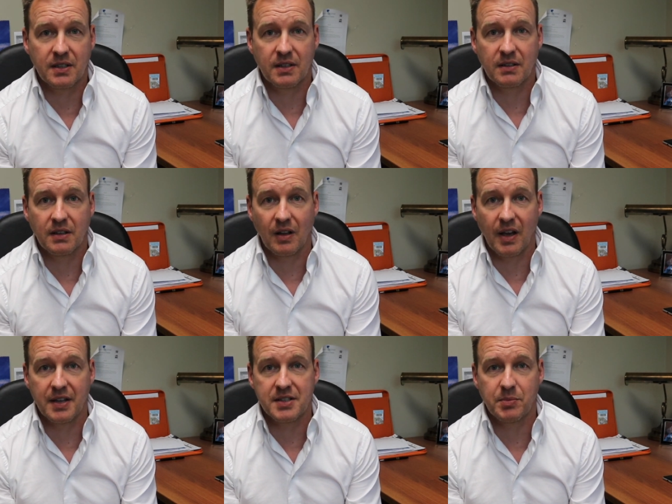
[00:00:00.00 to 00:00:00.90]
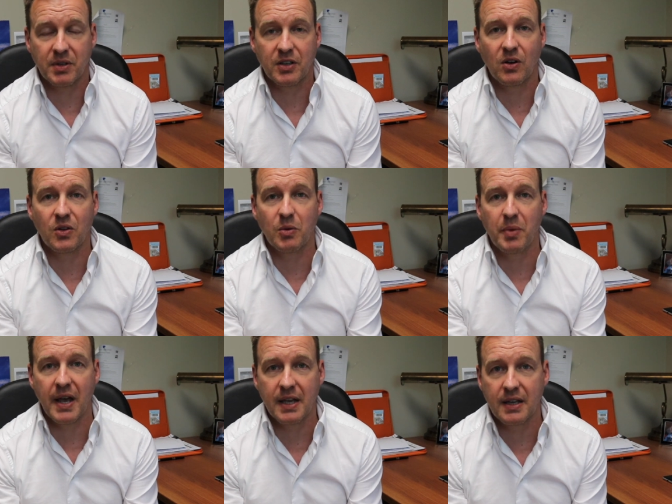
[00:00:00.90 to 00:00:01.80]
The clients typically call their
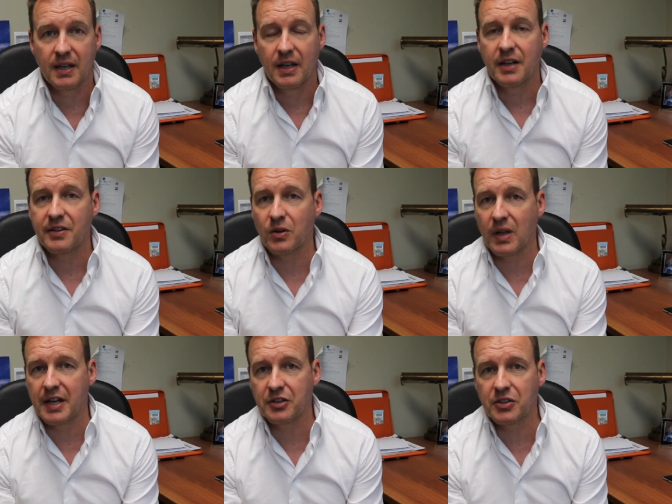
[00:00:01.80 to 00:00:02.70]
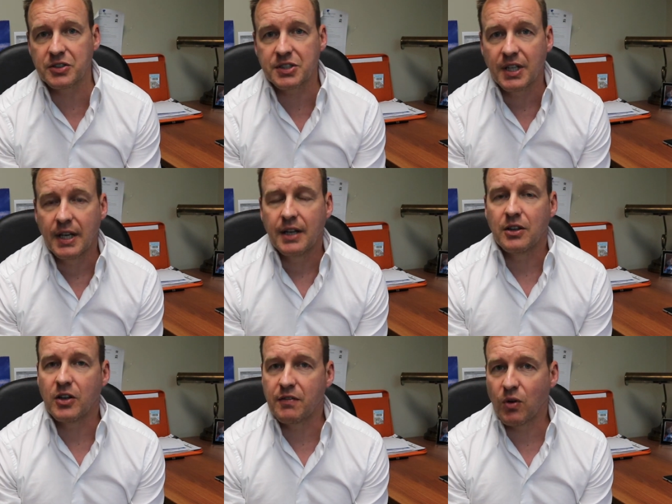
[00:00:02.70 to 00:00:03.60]
bank, their lenders,
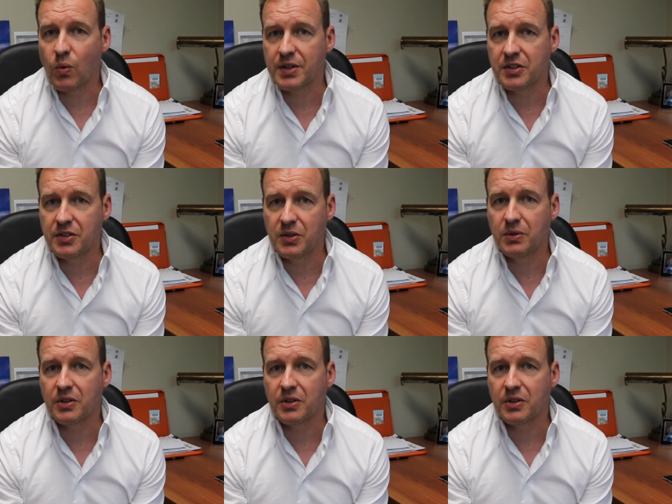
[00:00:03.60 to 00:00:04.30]
looking for what to do.